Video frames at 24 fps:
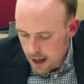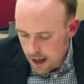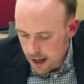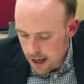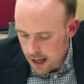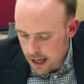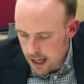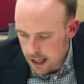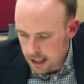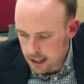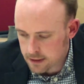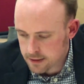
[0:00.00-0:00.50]

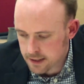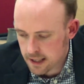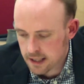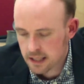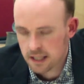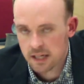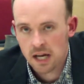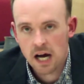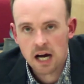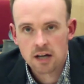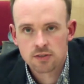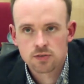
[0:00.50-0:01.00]
uh,
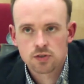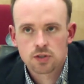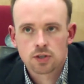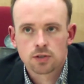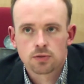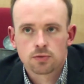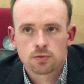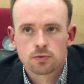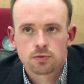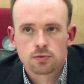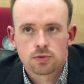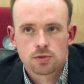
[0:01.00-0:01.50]
containing
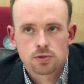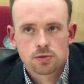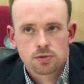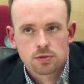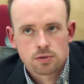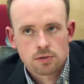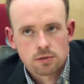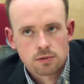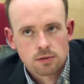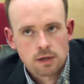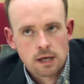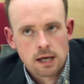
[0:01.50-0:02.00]

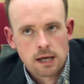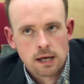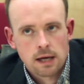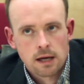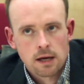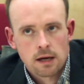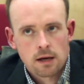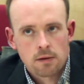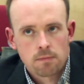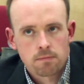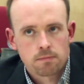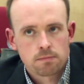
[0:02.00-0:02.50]
articles,
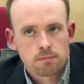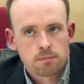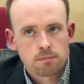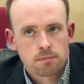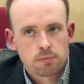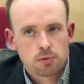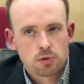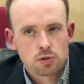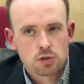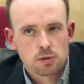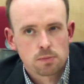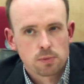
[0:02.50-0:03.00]
uh,
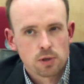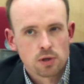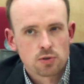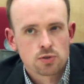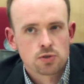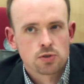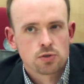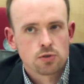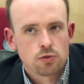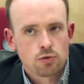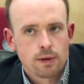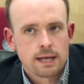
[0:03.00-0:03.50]
possibly
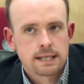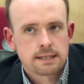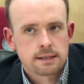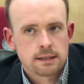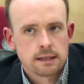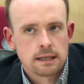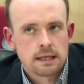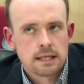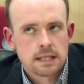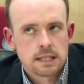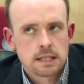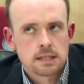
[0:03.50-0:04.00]
also
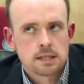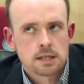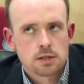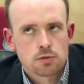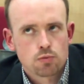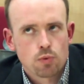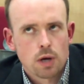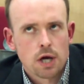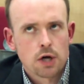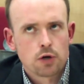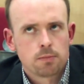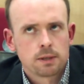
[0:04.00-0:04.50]
US cases
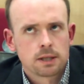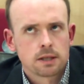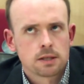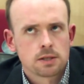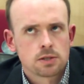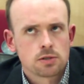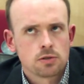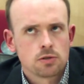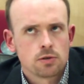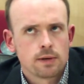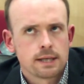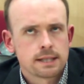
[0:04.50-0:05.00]
as well,
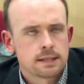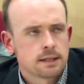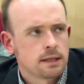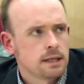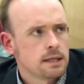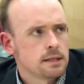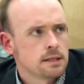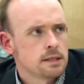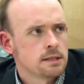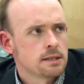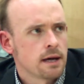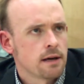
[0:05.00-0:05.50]
because US
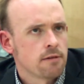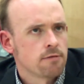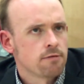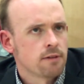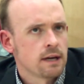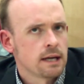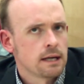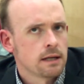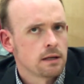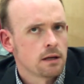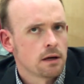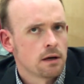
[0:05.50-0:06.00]
cases I
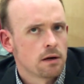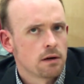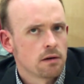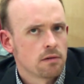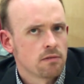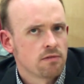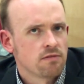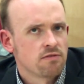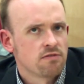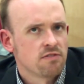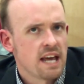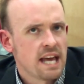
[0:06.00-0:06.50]
find are
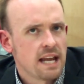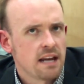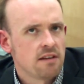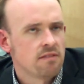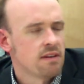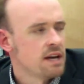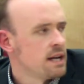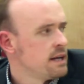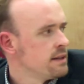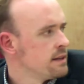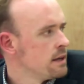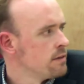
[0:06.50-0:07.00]

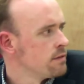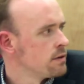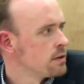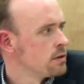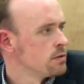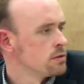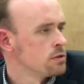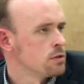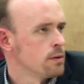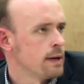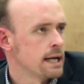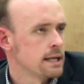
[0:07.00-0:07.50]
very, very
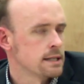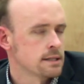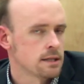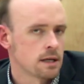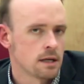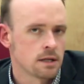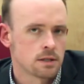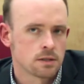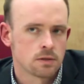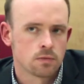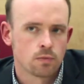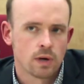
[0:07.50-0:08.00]
difficult to
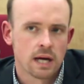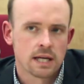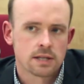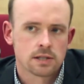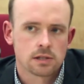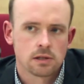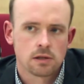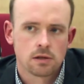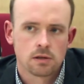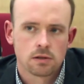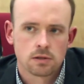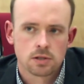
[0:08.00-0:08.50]
access in
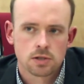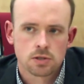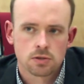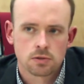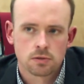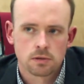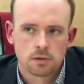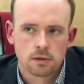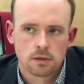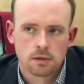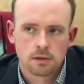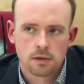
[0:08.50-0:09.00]
Westlaw,
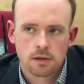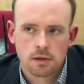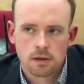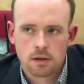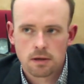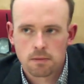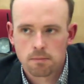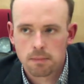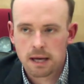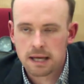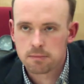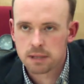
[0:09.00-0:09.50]
so uh,
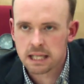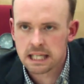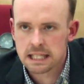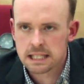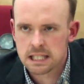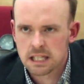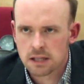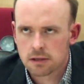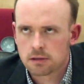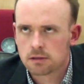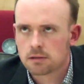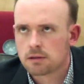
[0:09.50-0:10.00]
it might be
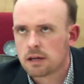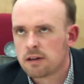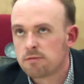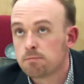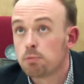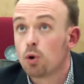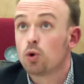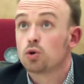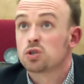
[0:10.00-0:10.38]
easier if